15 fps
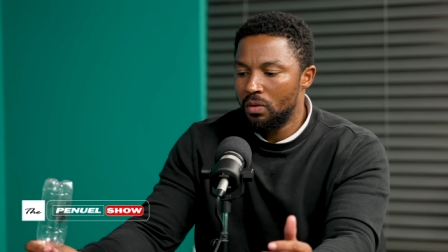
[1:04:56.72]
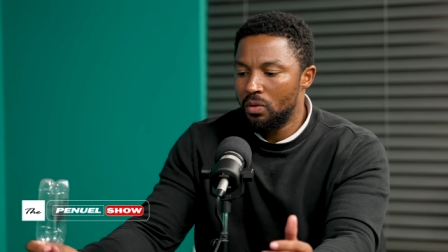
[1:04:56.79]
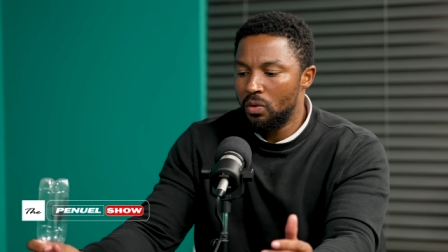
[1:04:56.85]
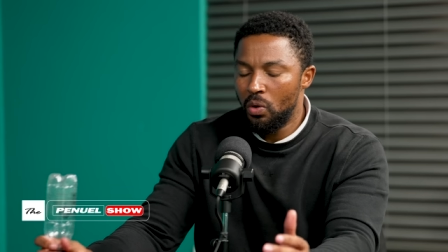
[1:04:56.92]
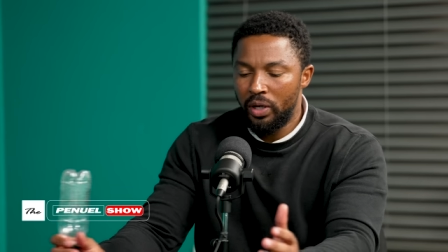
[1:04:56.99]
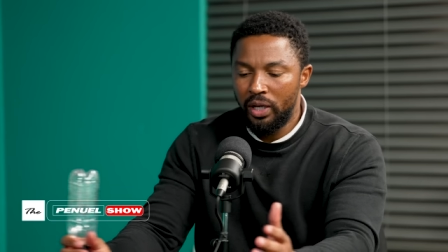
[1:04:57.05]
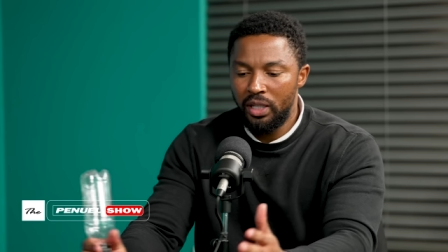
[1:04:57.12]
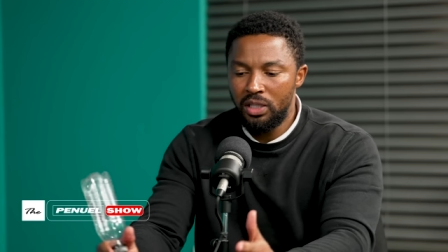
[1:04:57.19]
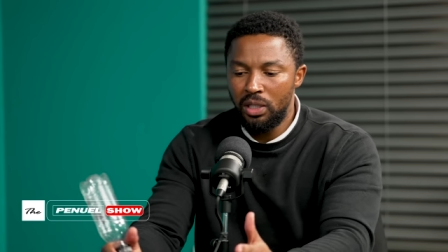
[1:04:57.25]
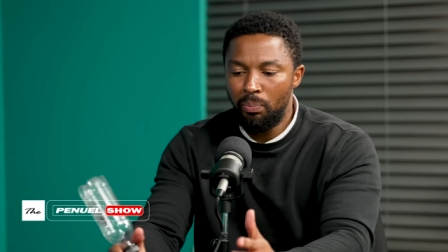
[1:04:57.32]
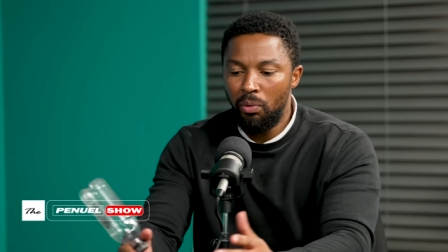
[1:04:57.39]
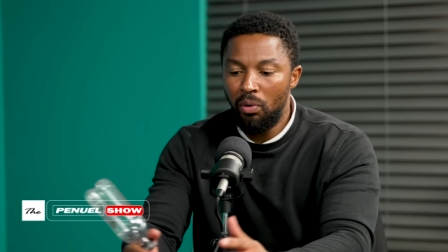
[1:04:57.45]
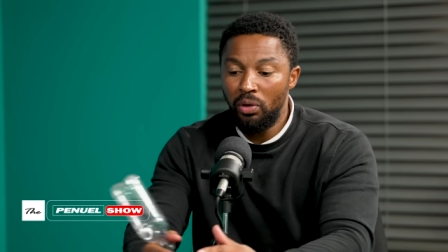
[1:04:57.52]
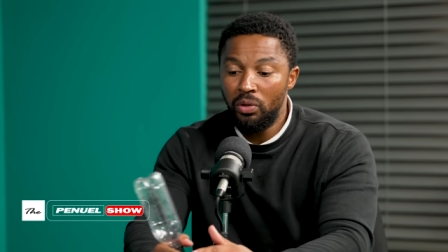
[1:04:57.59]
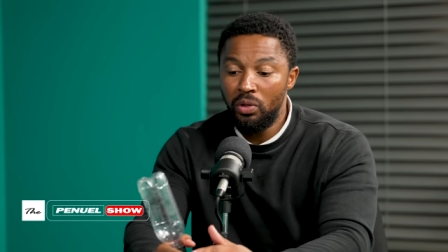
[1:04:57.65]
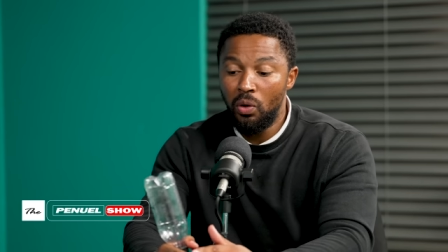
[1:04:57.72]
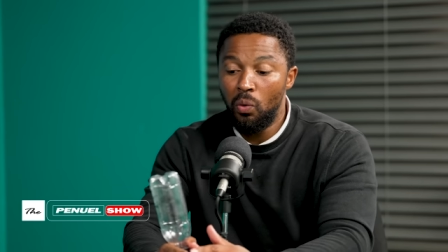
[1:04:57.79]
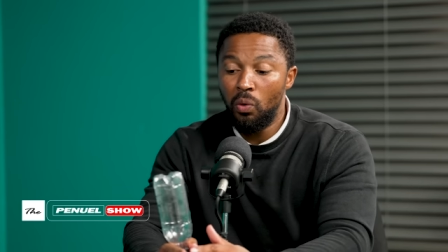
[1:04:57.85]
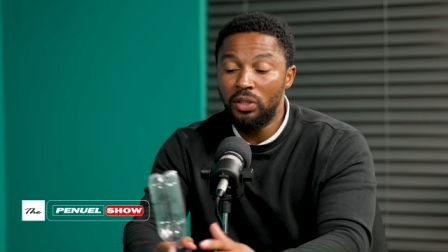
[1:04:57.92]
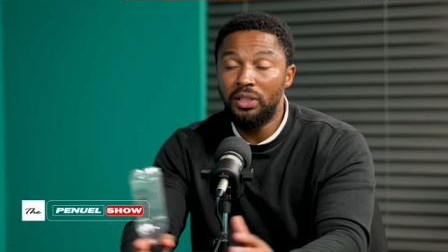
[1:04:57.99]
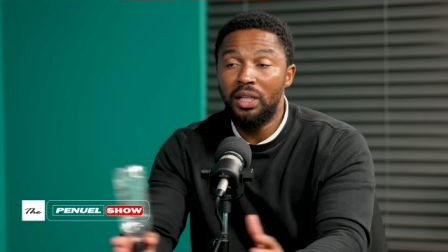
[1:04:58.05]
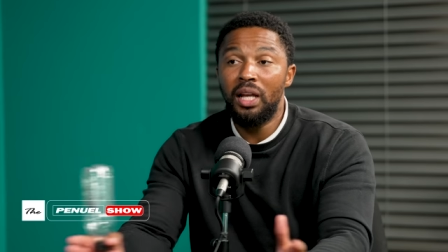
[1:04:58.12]
Your kids are born. The
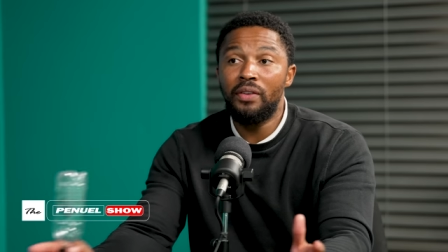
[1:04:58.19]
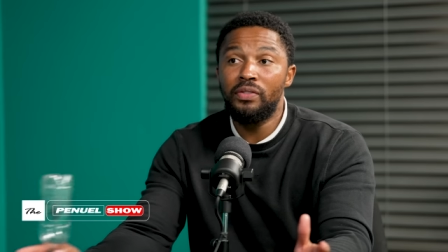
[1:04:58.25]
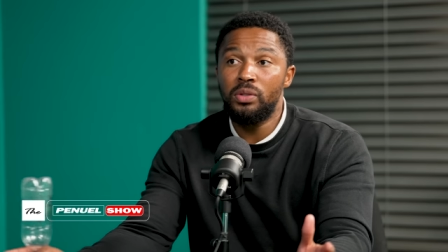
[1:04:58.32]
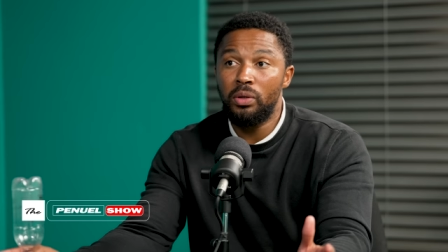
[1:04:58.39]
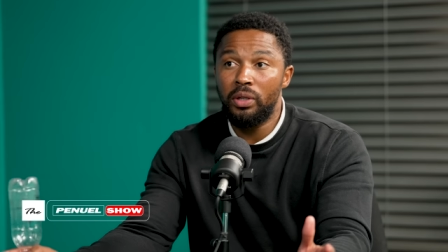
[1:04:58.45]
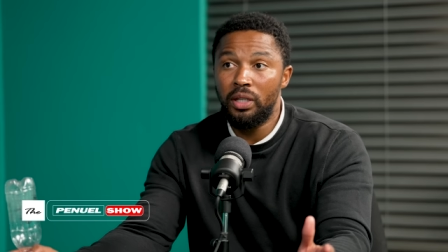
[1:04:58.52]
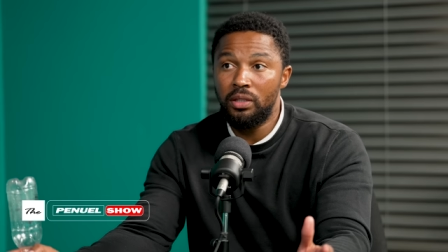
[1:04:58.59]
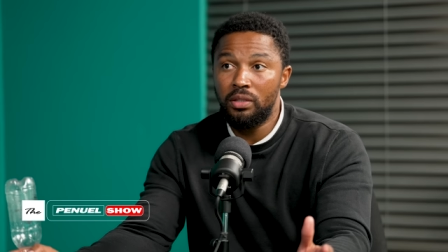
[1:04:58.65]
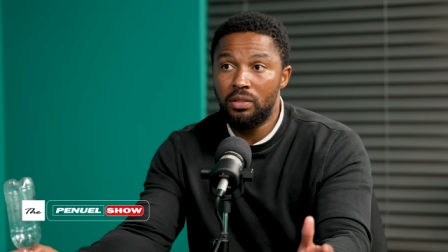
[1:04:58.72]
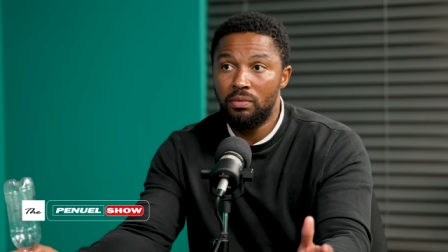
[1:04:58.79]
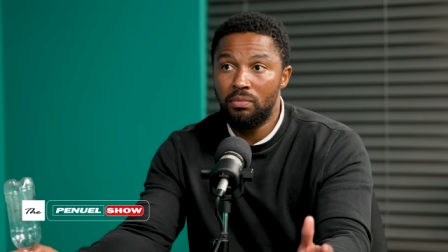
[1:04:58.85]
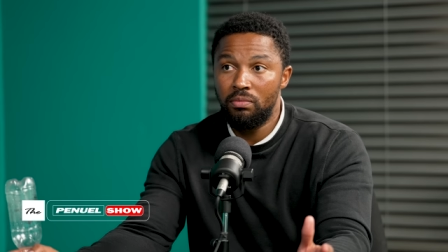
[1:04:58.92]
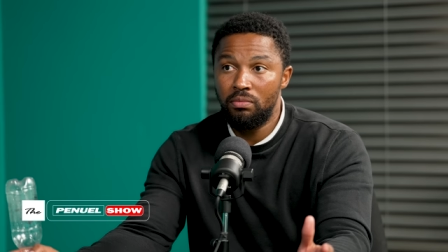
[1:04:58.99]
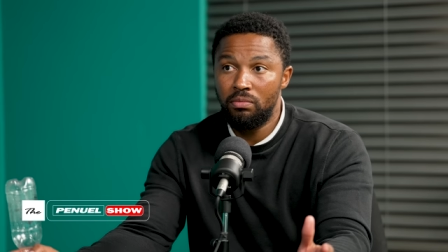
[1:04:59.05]
world loves your kids.